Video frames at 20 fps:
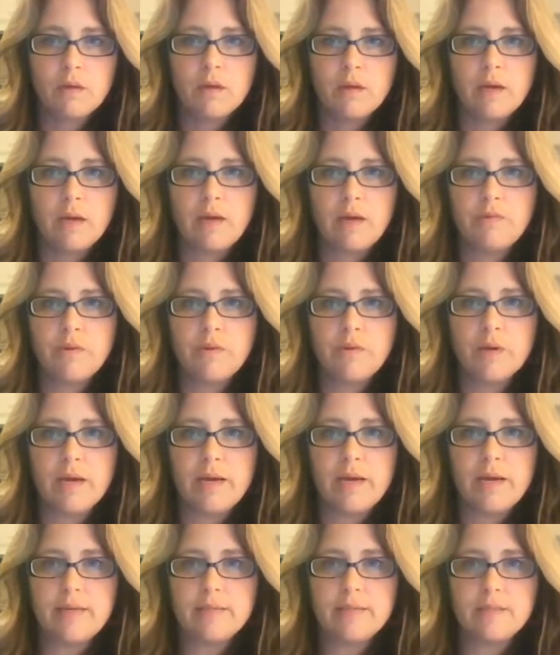have you
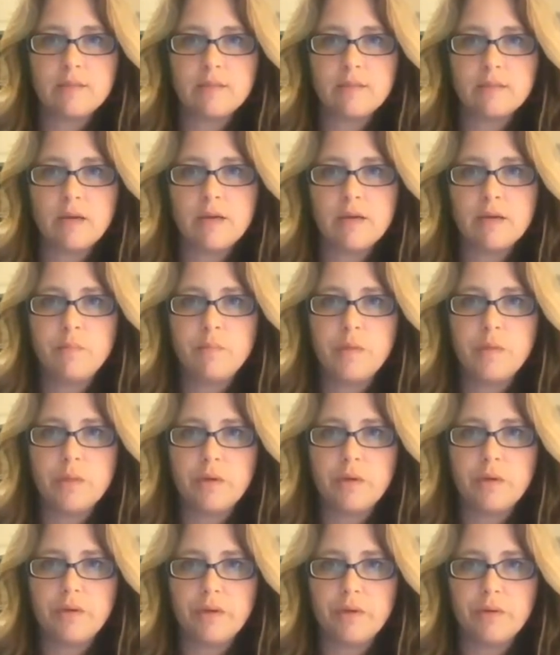guys, I
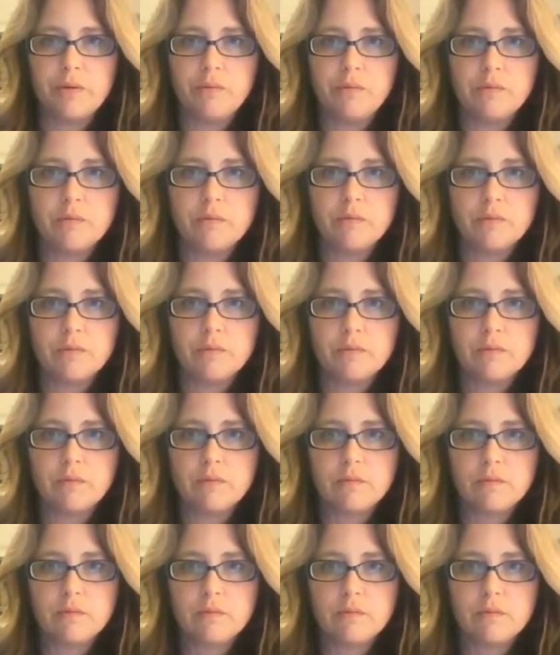unmuted you.
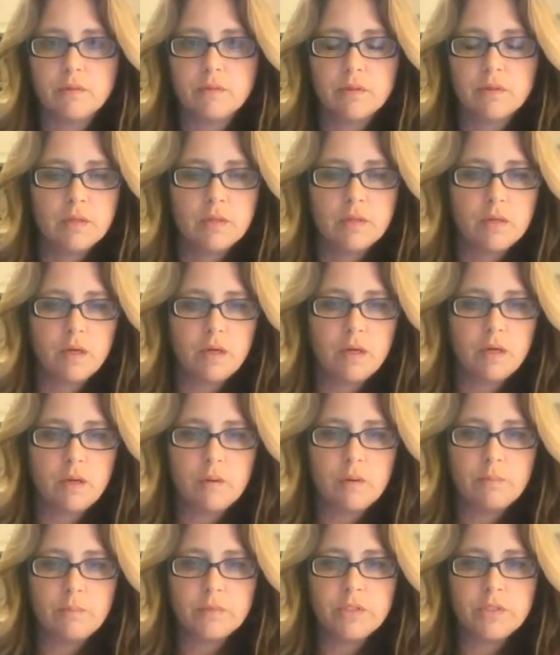
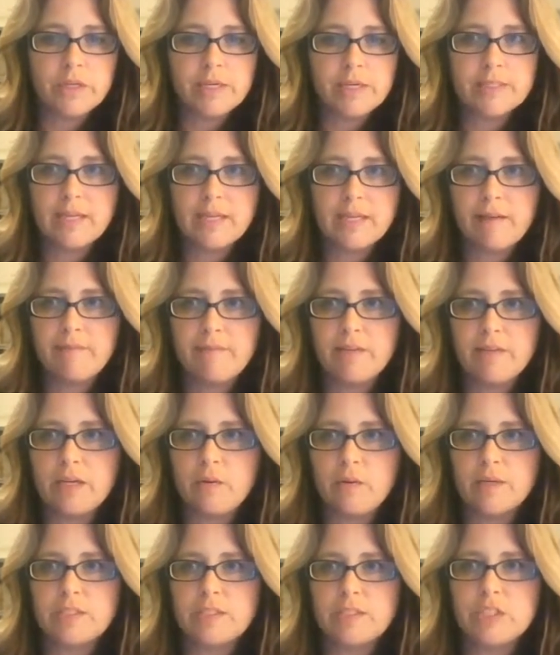Do you guys have any
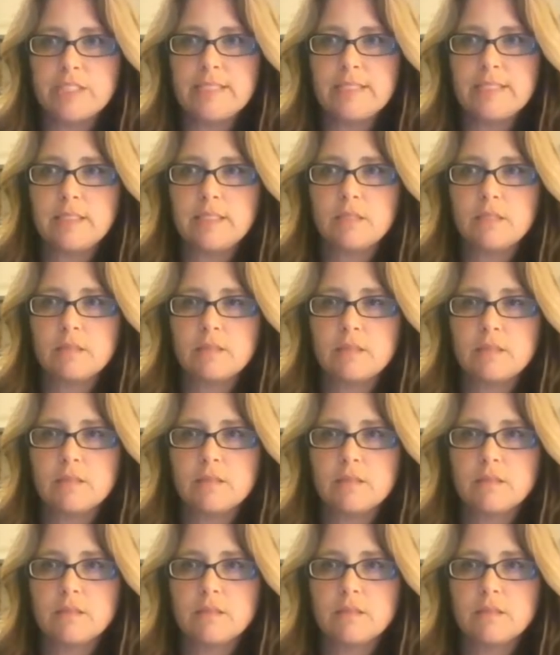questions?